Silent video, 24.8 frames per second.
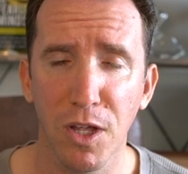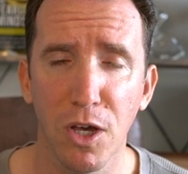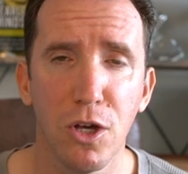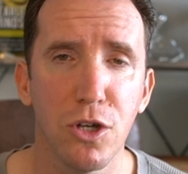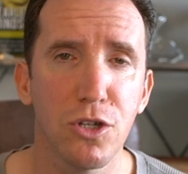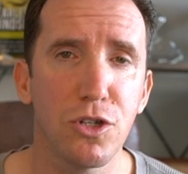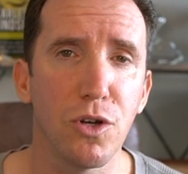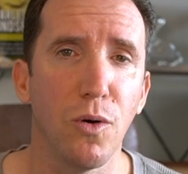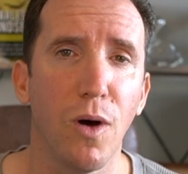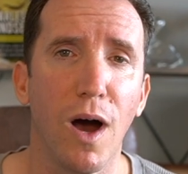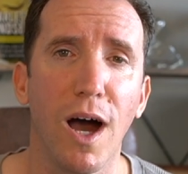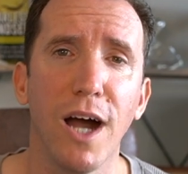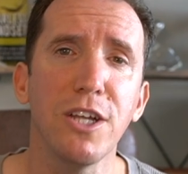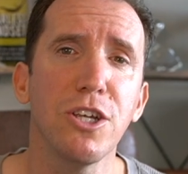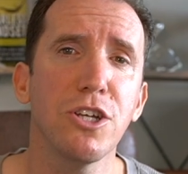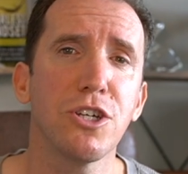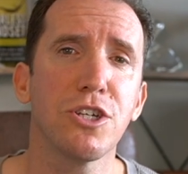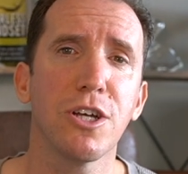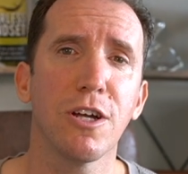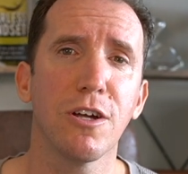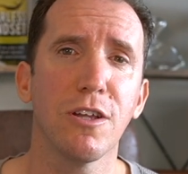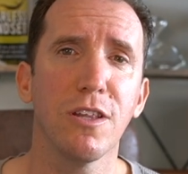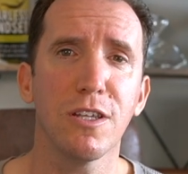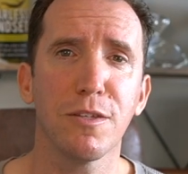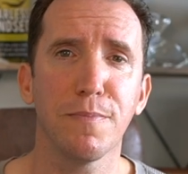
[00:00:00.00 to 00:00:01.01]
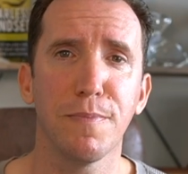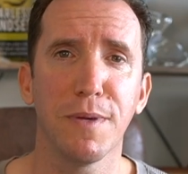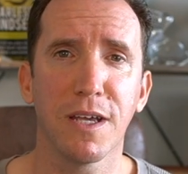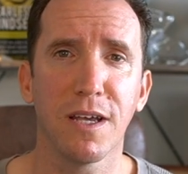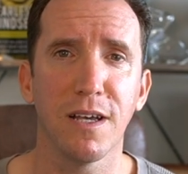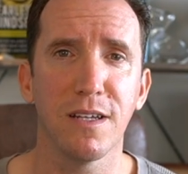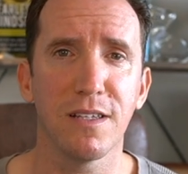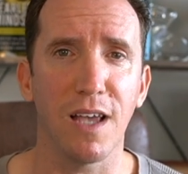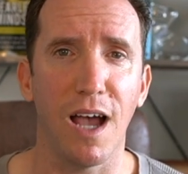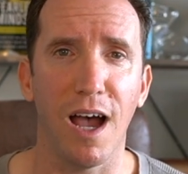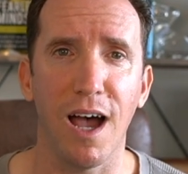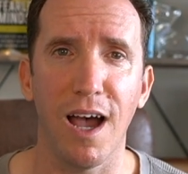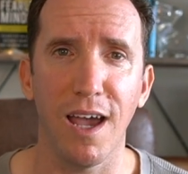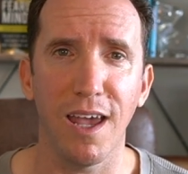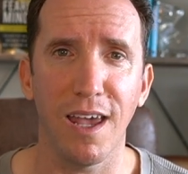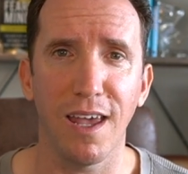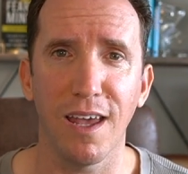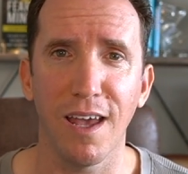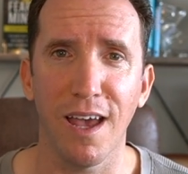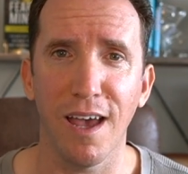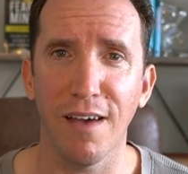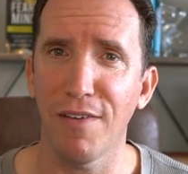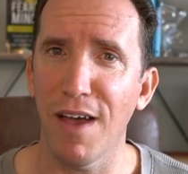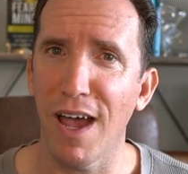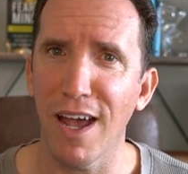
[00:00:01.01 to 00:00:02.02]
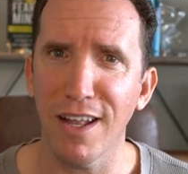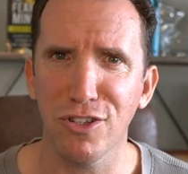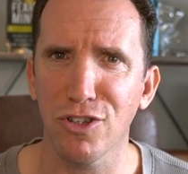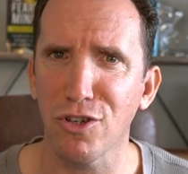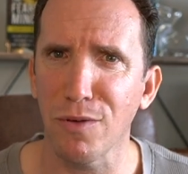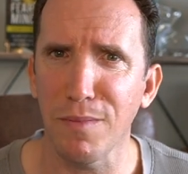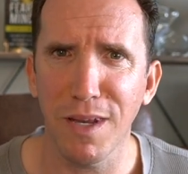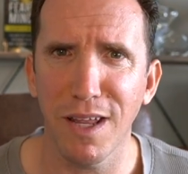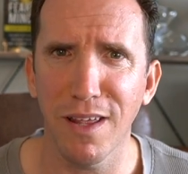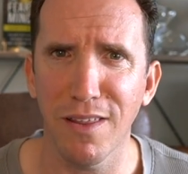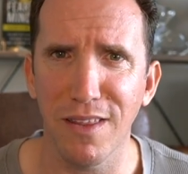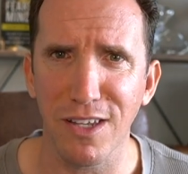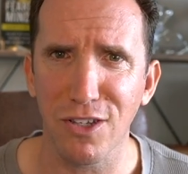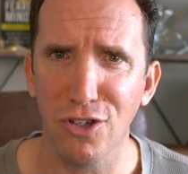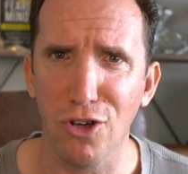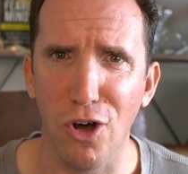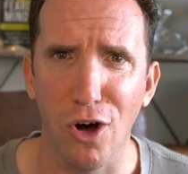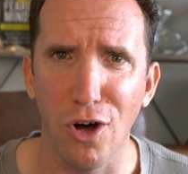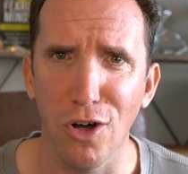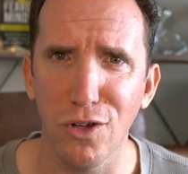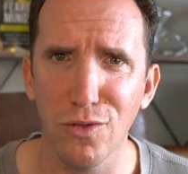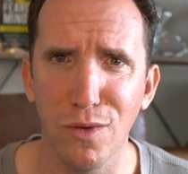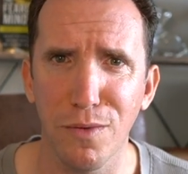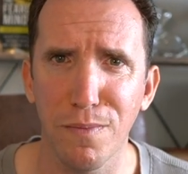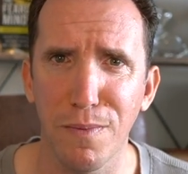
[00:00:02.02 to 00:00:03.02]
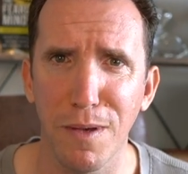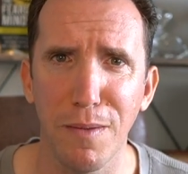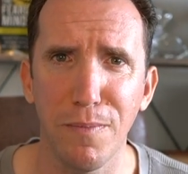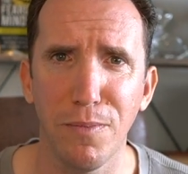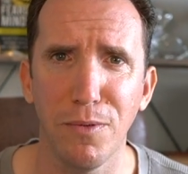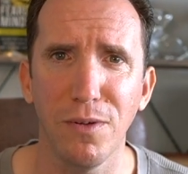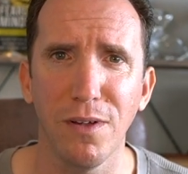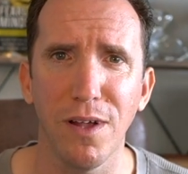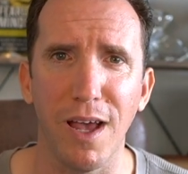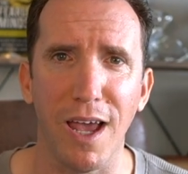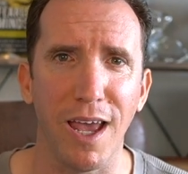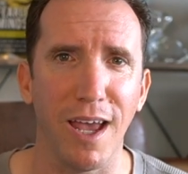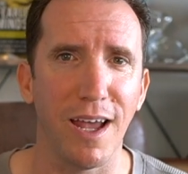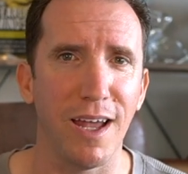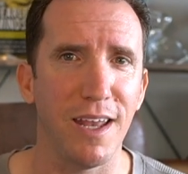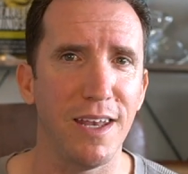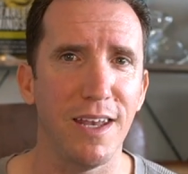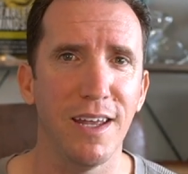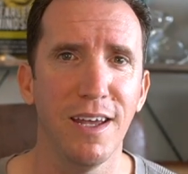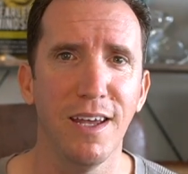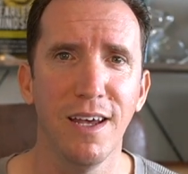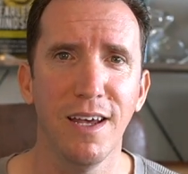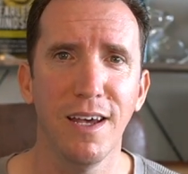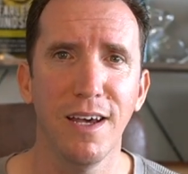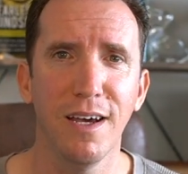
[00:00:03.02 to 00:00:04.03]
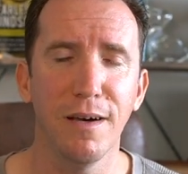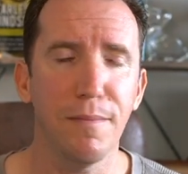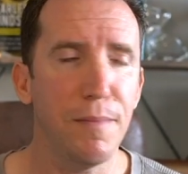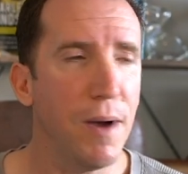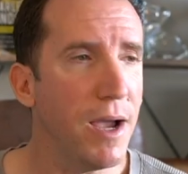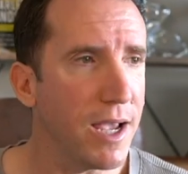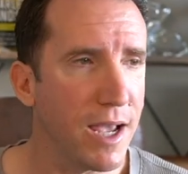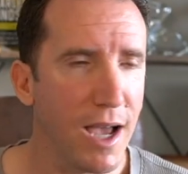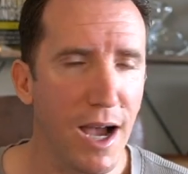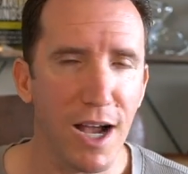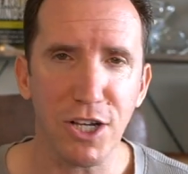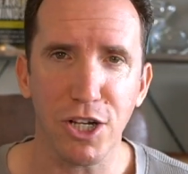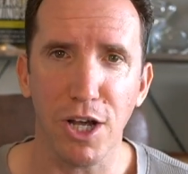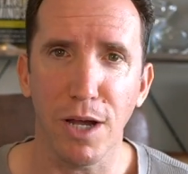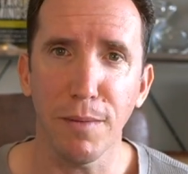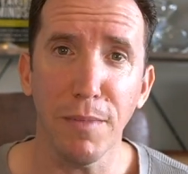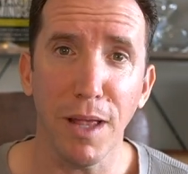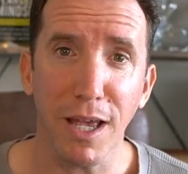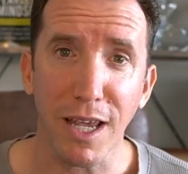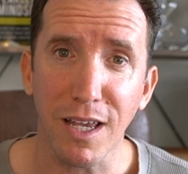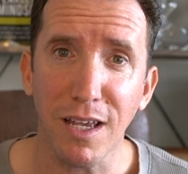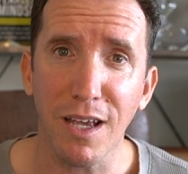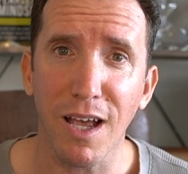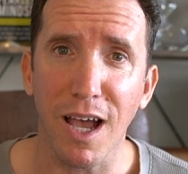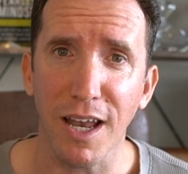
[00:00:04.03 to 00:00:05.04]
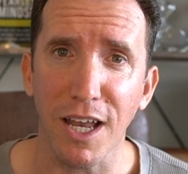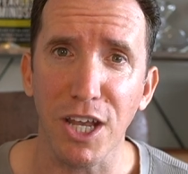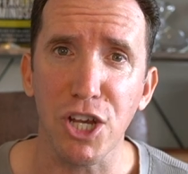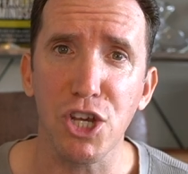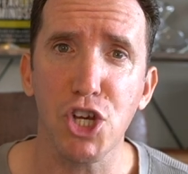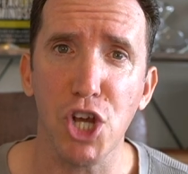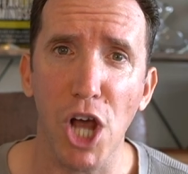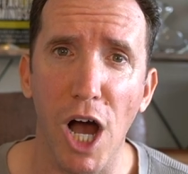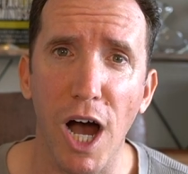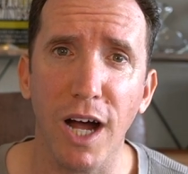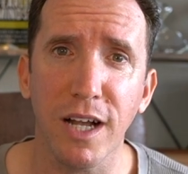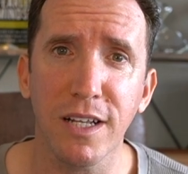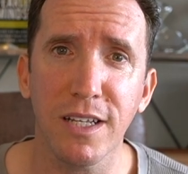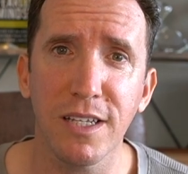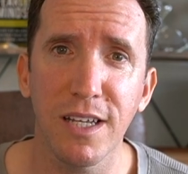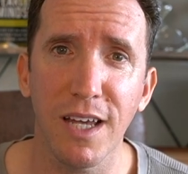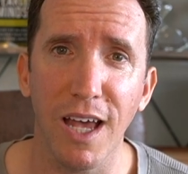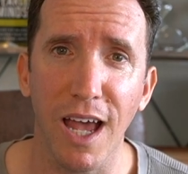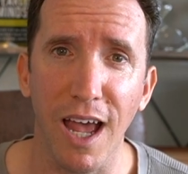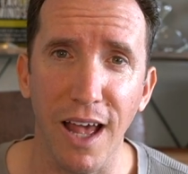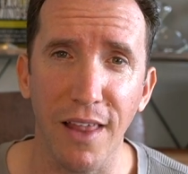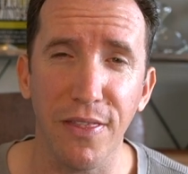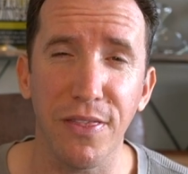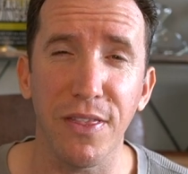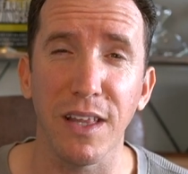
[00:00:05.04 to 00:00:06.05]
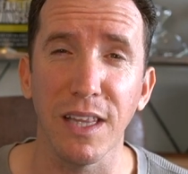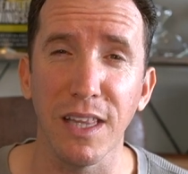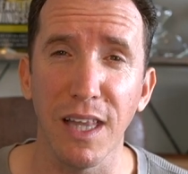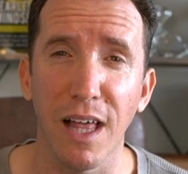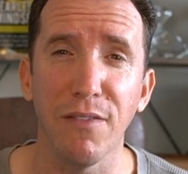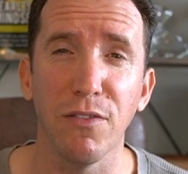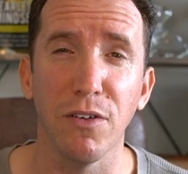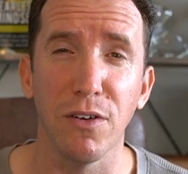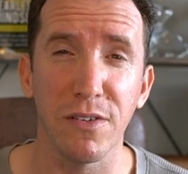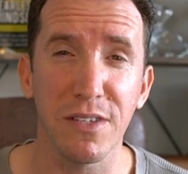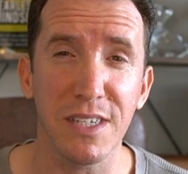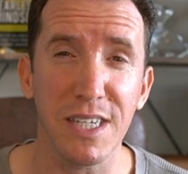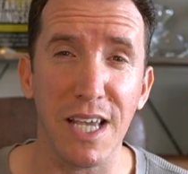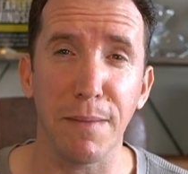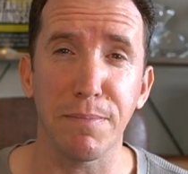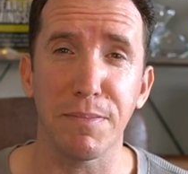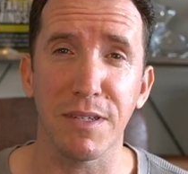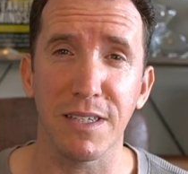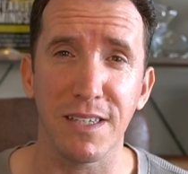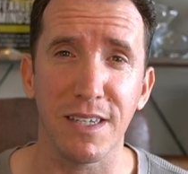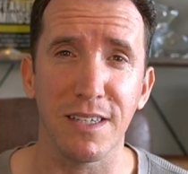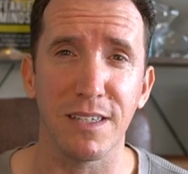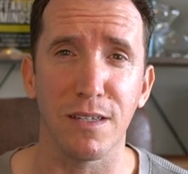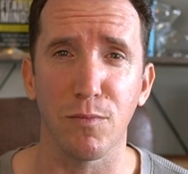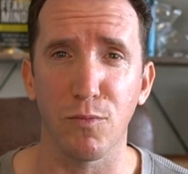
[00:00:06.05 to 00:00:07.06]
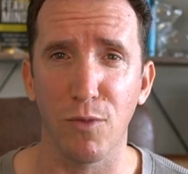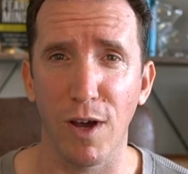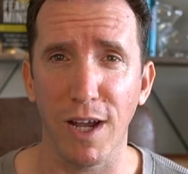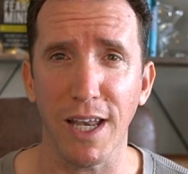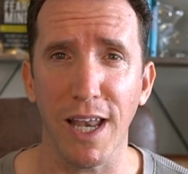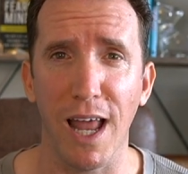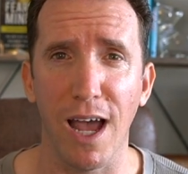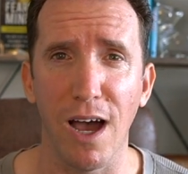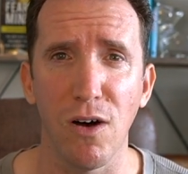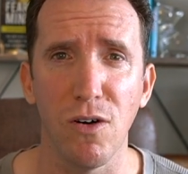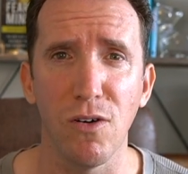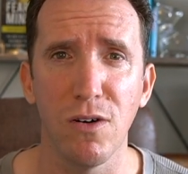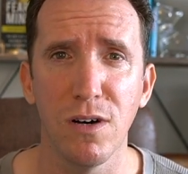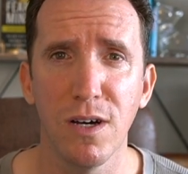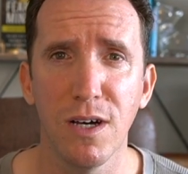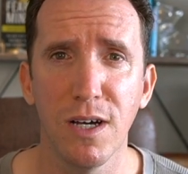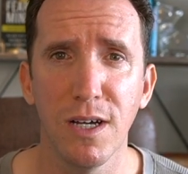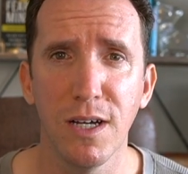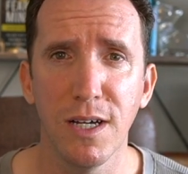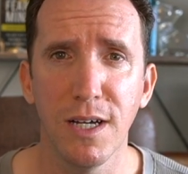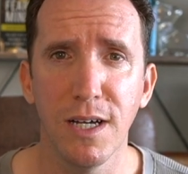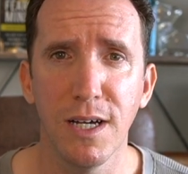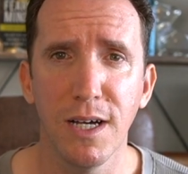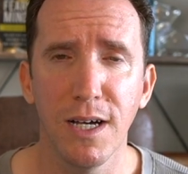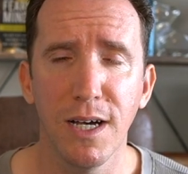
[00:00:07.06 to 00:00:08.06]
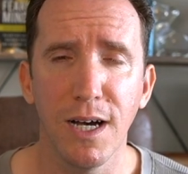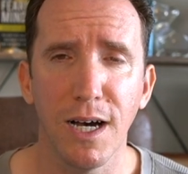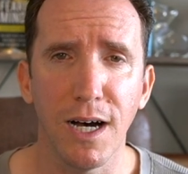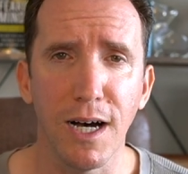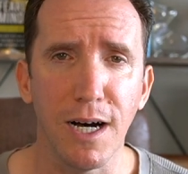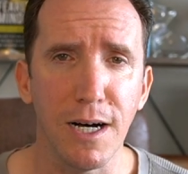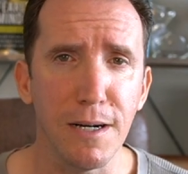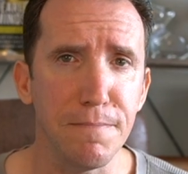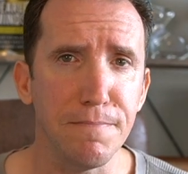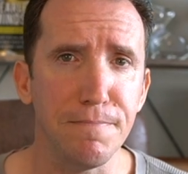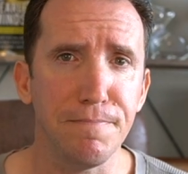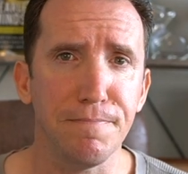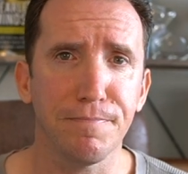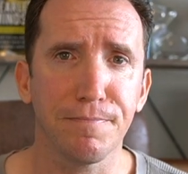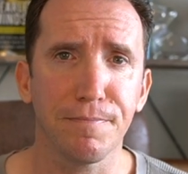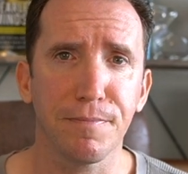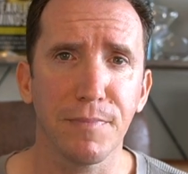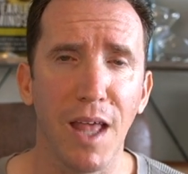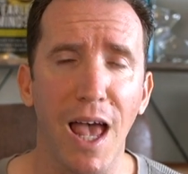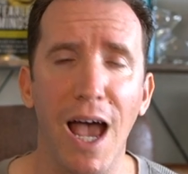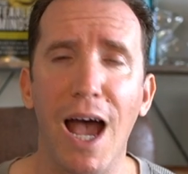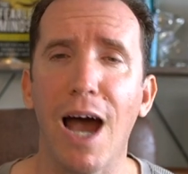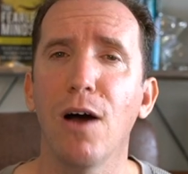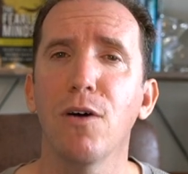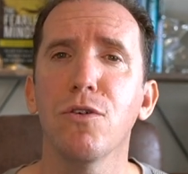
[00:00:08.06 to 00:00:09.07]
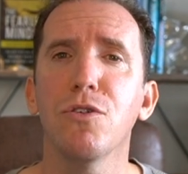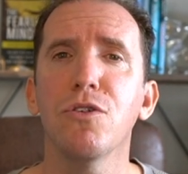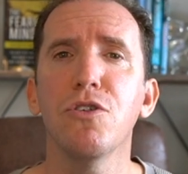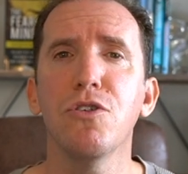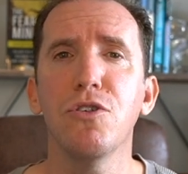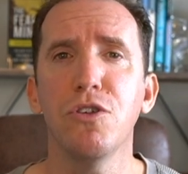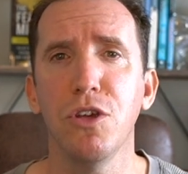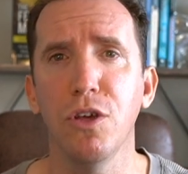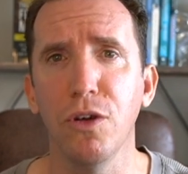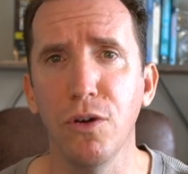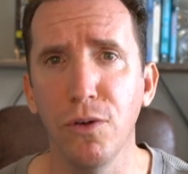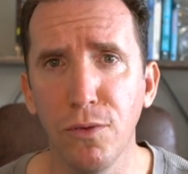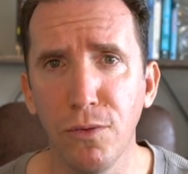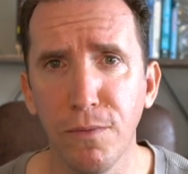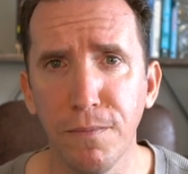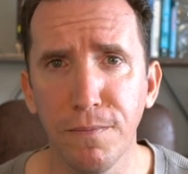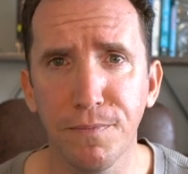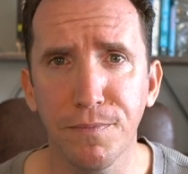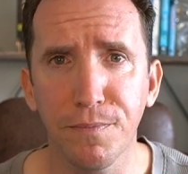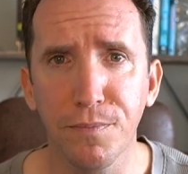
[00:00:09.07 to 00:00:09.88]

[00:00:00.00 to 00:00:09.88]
So I just share this because I have had so many of these calls with people, and my gosh, I'm like kind of shocked at the level of skepticism right now. How do you